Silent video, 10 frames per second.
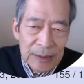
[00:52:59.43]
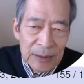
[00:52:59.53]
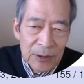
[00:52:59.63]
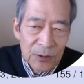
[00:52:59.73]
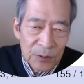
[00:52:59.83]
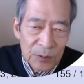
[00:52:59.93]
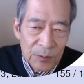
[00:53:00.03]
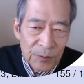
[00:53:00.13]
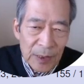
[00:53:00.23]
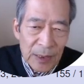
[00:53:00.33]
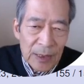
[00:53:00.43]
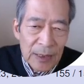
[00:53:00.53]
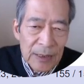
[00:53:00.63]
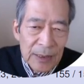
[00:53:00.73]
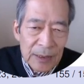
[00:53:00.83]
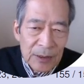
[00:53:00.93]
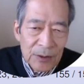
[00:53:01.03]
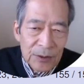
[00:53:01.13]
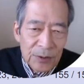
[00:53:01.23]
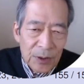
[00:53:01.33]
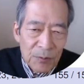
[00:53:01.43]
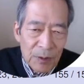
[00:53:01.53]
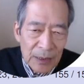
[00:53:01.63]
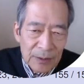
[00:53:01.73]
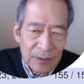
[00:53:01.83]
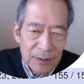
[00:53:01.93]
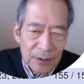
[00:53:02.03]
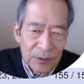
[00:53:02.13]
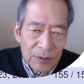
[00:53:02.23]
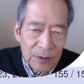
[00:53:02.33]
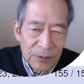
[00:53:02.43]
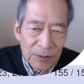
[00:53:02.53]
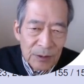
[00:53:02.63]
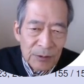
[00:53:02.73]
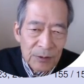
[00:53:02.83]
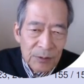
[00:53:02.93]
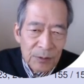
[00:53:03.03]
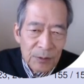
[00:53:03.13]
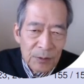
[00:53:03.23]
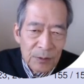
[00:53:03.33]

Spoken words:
rule, where this E1 is restricted to